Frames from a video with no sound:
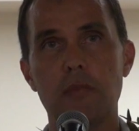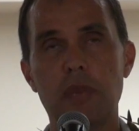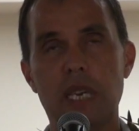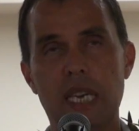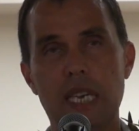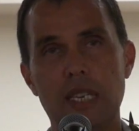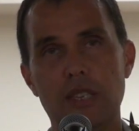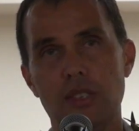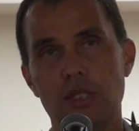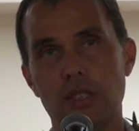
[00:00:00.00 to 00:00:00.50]

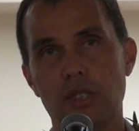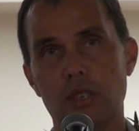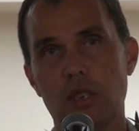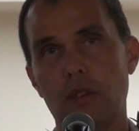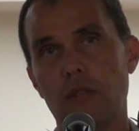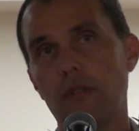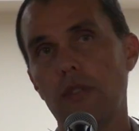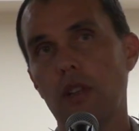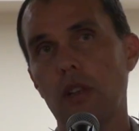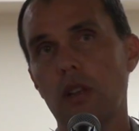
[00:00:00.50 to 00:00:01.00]
pages
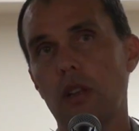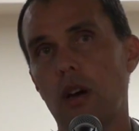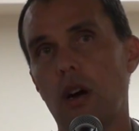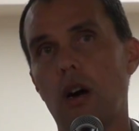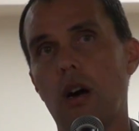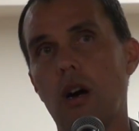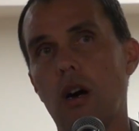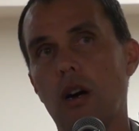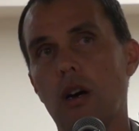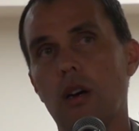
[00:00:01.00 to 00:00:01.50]
of the
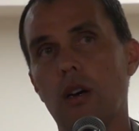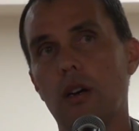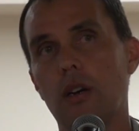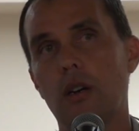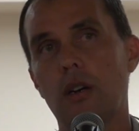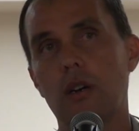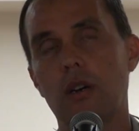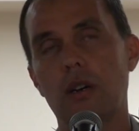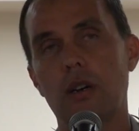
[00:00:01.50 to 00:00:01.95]
law,